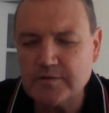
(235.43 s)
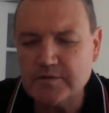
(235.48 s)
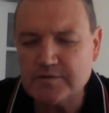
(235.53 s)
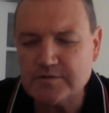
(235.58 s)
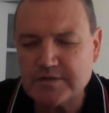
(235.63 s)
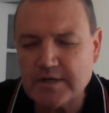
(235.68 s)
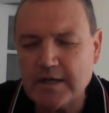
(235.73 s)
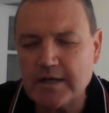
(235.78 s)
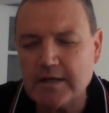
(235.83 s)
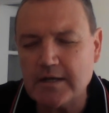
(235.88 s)
You
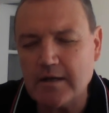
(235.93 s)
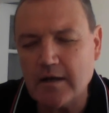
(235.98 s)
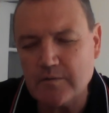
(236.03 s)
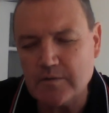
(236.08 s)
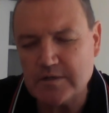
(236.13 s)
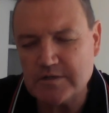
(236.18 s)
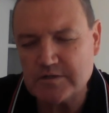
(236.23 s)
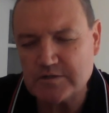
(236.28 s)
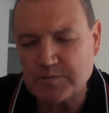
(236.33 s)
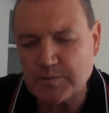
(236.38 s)
say, go
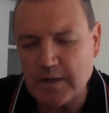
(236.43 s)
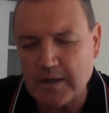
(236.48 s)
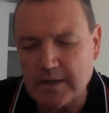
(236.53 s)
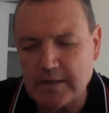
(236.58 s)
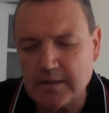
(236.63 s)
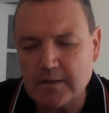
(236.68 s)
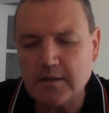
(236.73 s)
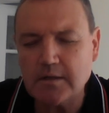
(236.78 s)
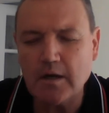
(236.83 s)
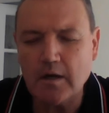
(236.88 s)
this way,
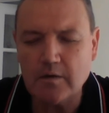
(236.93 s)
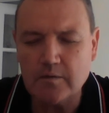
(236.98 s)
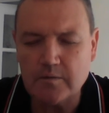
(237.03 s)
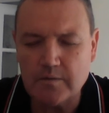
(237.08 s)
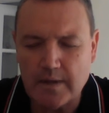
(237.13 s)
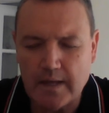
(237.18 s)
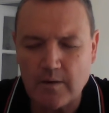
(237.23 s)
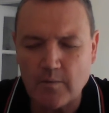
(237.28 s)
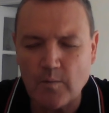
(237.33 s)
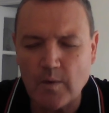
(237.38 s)
go
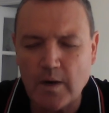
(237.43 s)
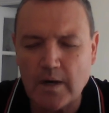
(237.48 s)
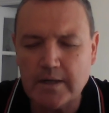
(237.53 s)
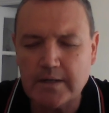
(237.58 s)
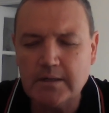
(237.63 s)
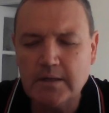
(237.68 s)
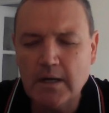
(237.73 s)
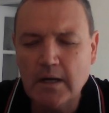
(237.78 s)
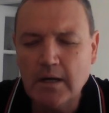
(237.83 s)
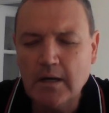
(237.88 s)
that
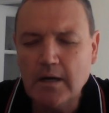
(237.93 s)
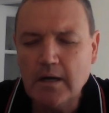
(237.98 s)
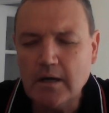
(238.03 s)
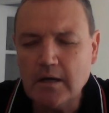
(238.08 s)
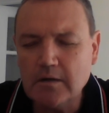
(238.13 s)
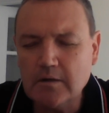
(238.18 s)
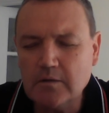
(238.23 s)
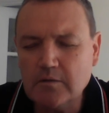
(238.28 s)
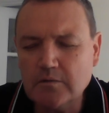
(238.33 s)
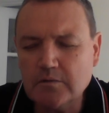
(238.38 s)
way.
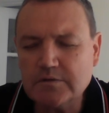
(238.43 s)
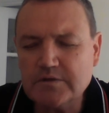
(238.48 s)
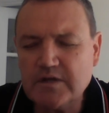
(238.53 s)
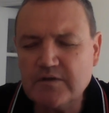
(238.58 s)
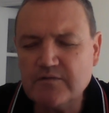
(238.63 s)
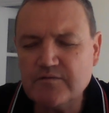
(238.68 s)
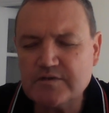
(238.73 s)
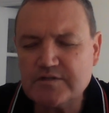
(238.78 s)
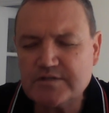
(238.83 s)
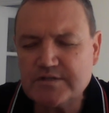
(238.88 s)
And Lord,
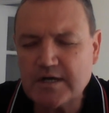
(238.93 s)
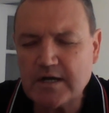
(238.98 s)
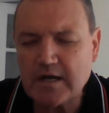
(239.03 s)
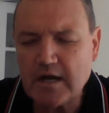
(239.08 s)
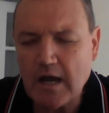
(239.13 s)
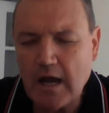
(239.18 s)
give us the